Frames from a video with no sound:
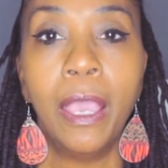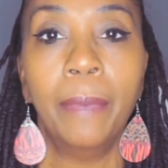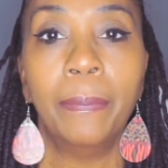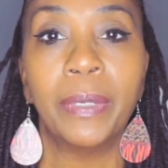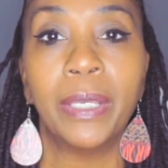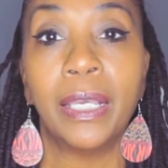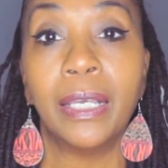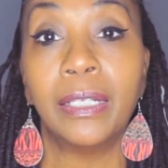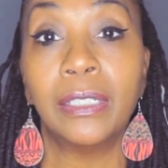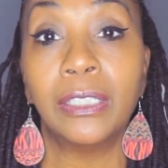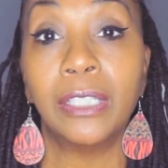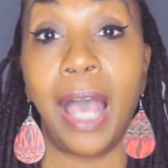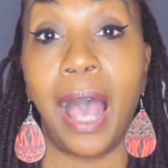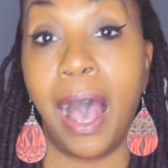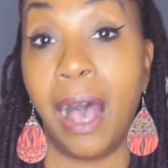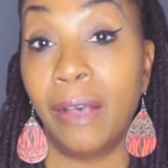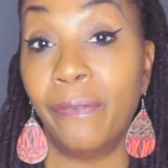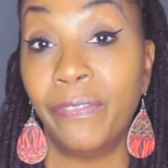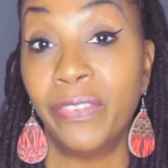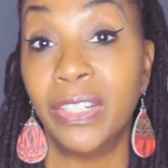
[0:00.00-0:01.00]
because
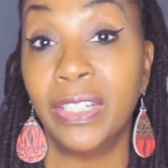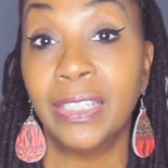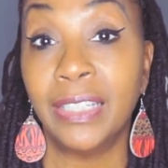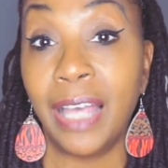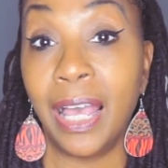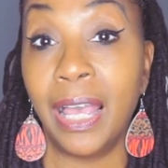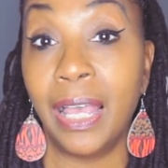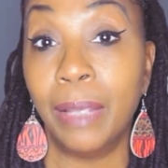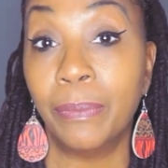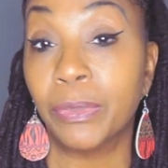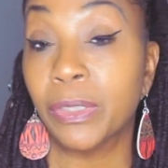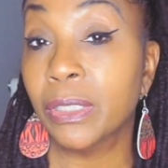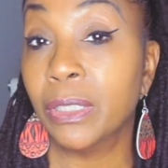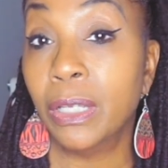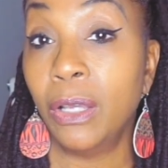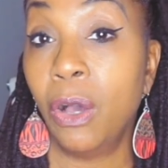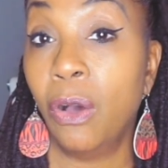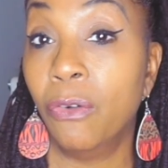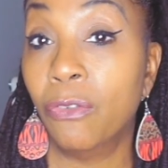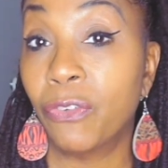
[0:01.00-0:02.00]
oftentimes
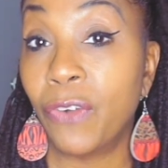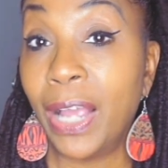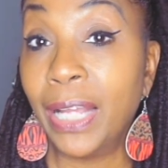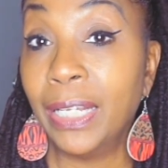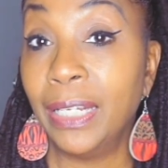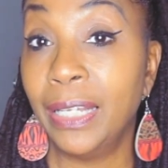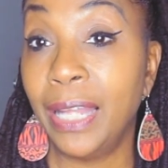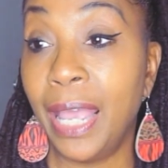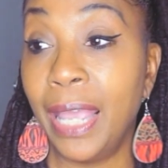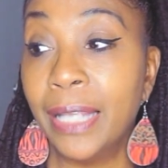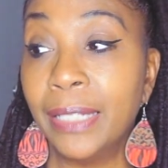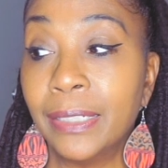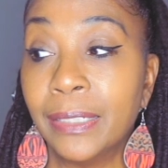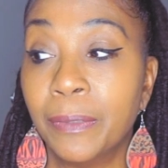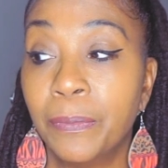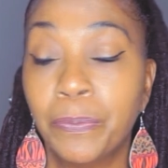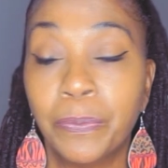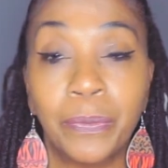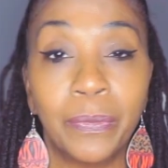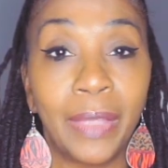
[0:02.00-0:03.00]
on Friday
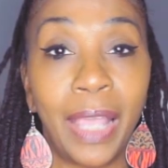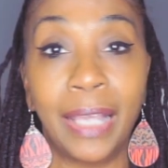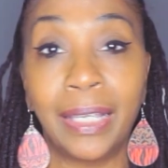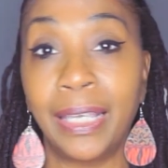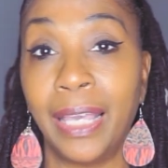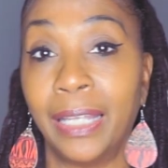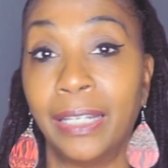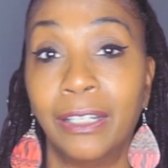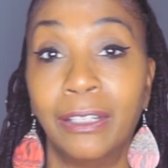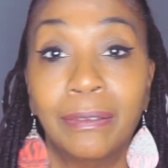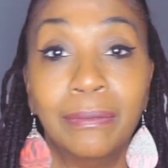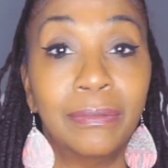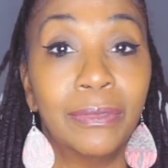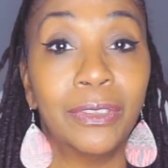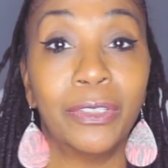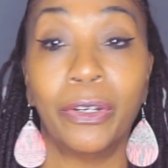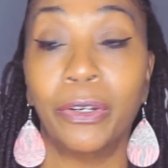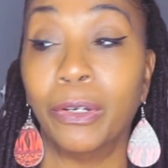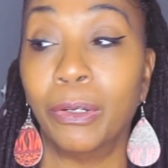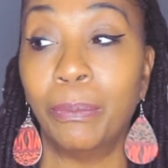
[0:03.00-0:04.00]
nights, I kind of
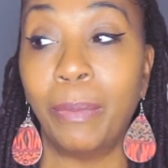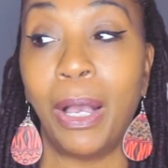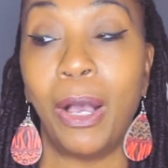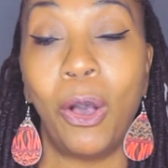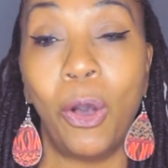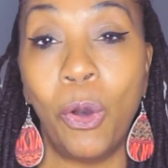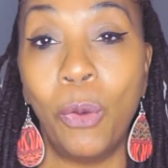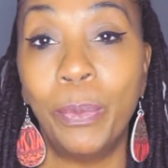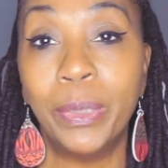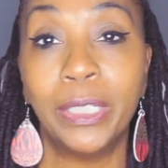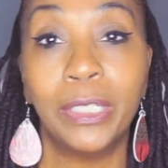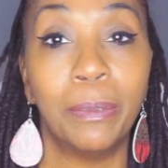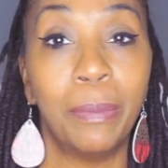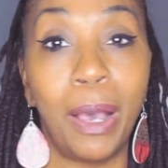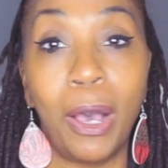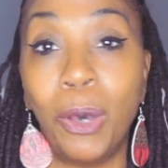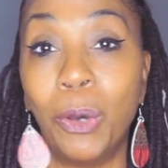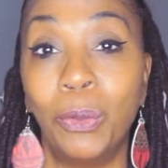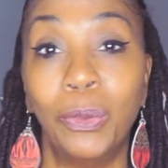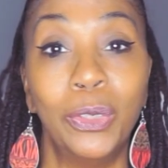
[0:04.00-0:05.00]
turn my home into
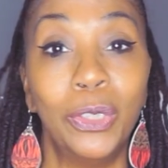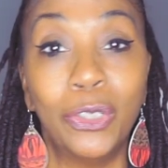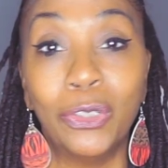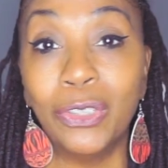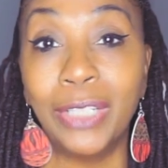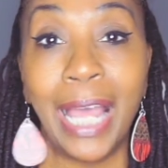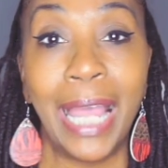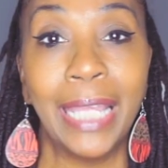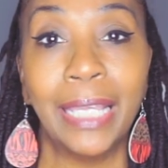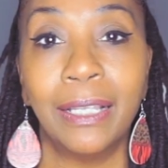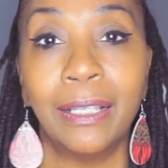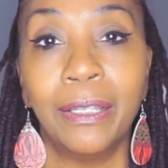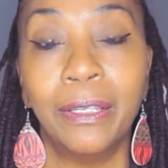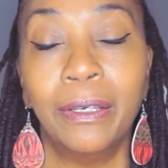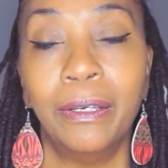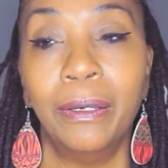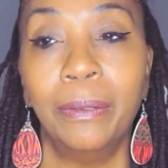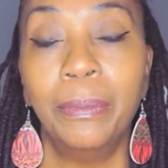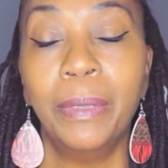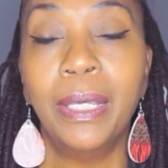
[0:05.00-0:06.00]
my own little
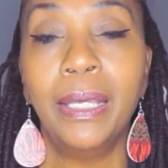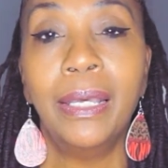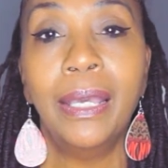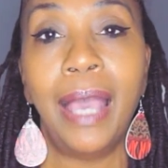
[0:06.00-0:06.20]
nightclub.